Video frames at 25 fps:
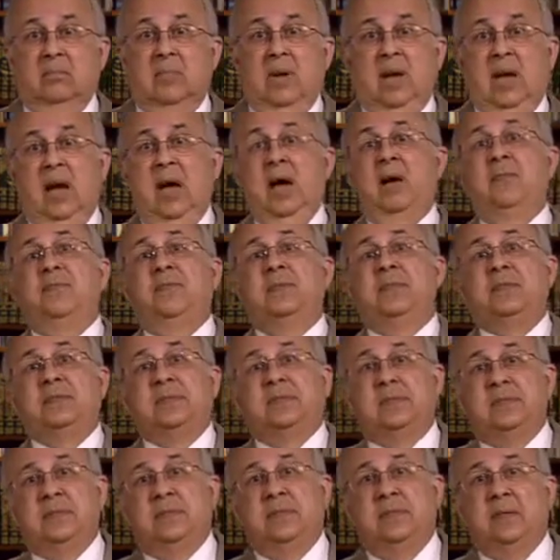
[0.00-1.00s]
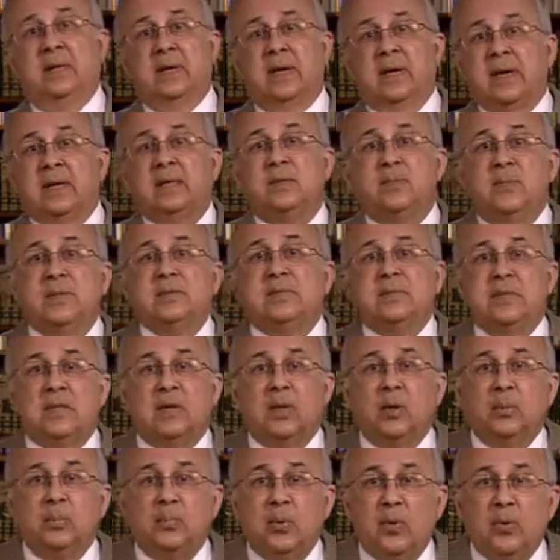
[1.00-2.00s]
Hafiz, the great
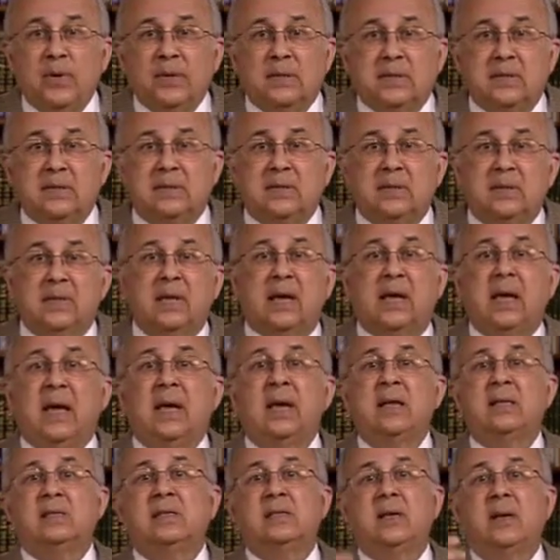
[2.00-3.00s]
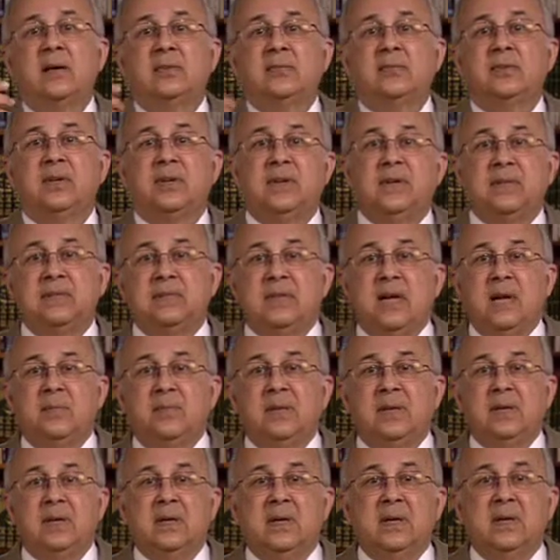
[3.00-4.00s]
mystical poet, decades after
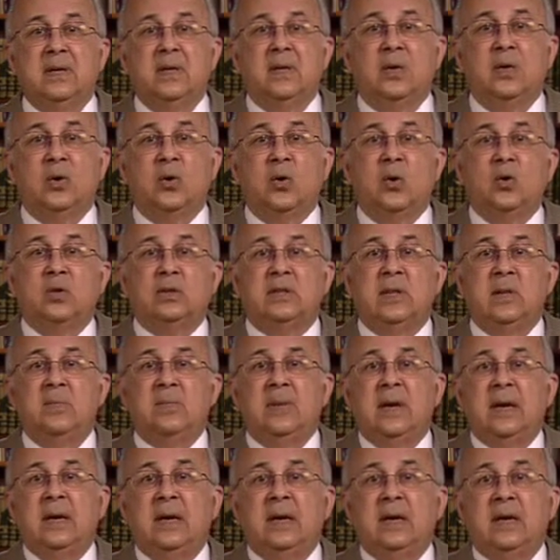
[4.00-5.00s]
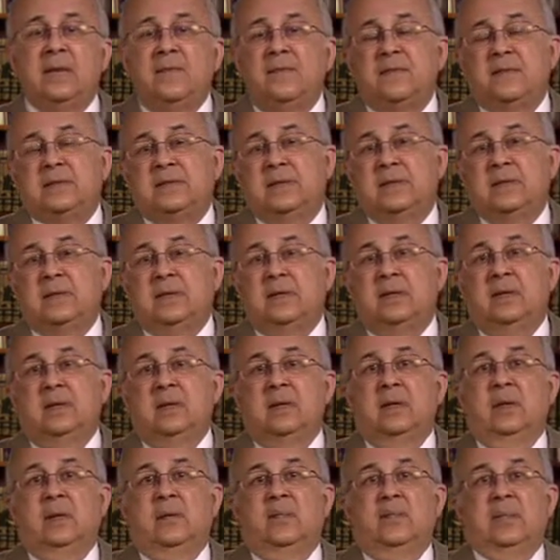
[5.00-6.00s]
Nizami, wrote a magnificent
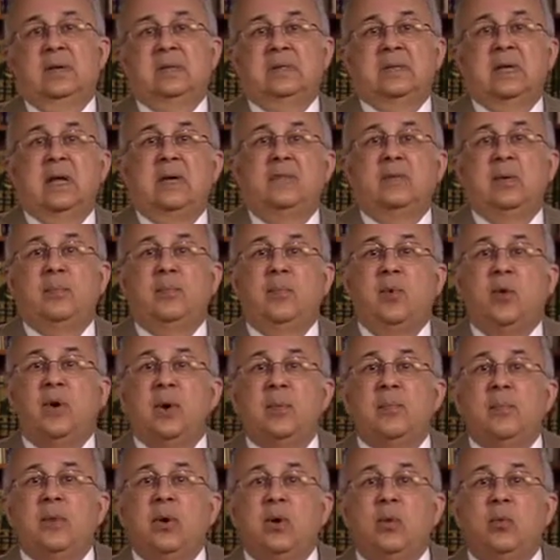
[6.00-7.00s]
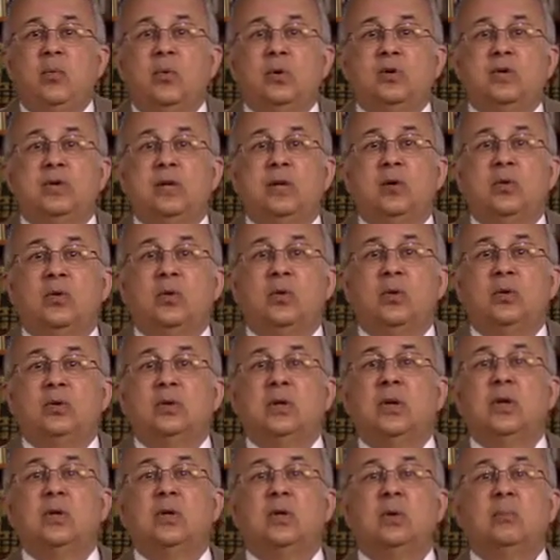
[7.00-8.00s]
Masnavi poem which he
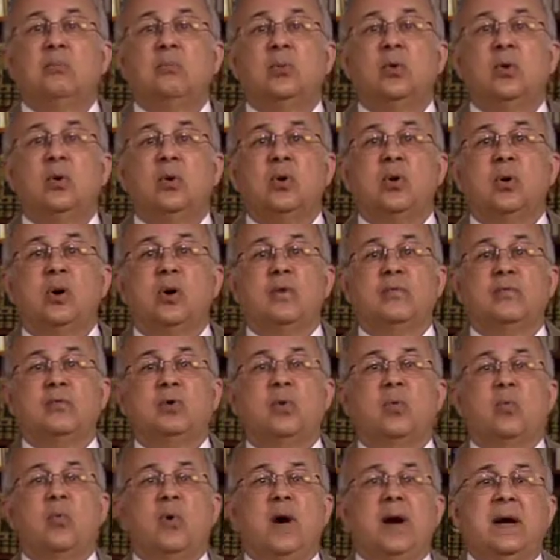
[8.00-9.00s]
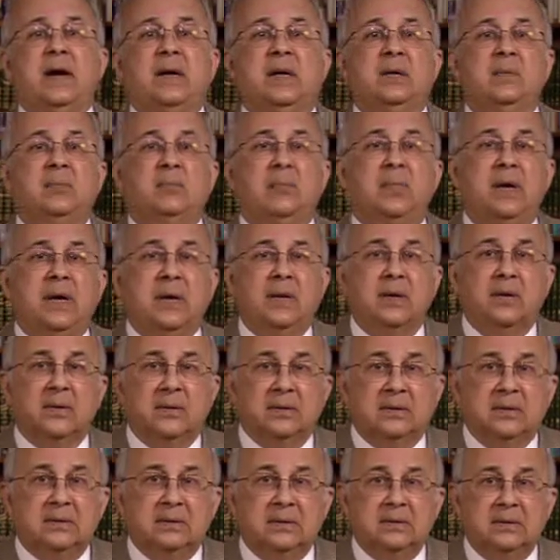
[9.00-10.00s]
called the Book of the Wine Bringer.
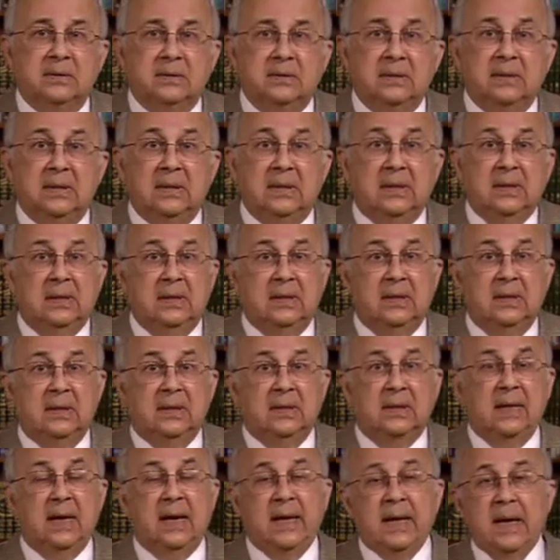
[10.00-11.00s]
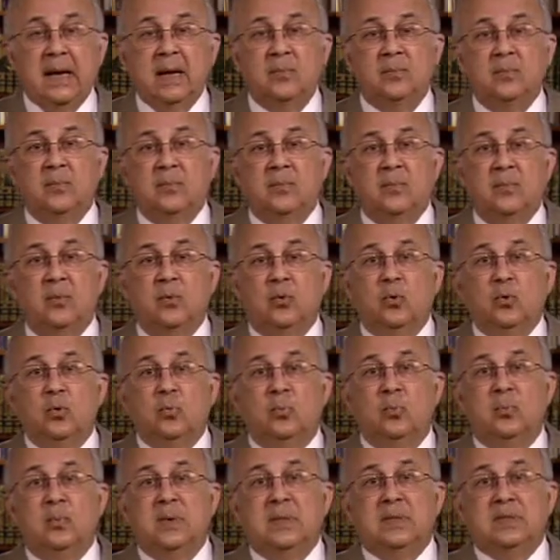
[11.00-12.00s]
Khayyam, who
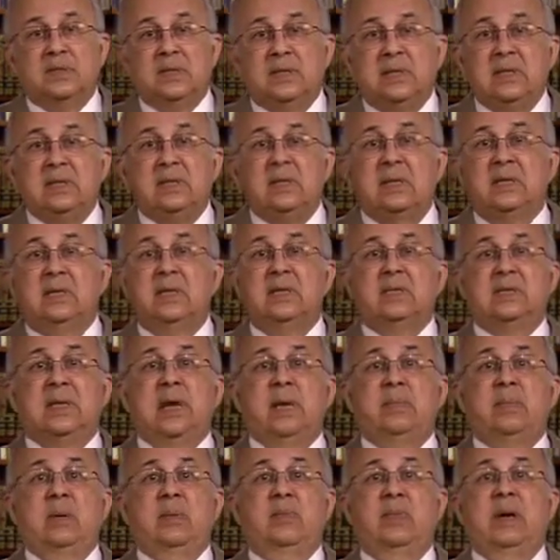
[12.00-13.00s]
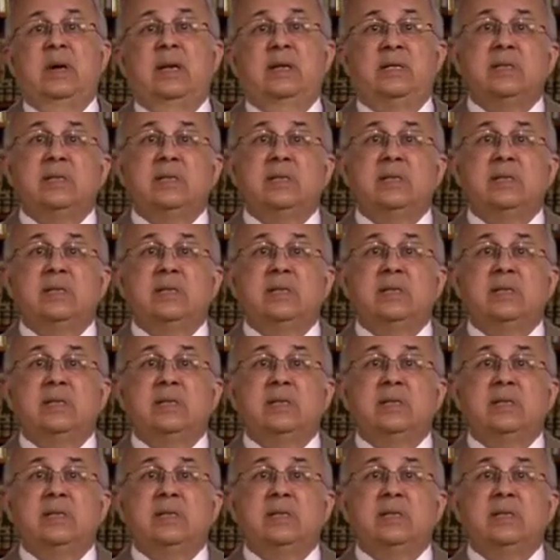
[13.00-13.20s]
preceded Nizami by a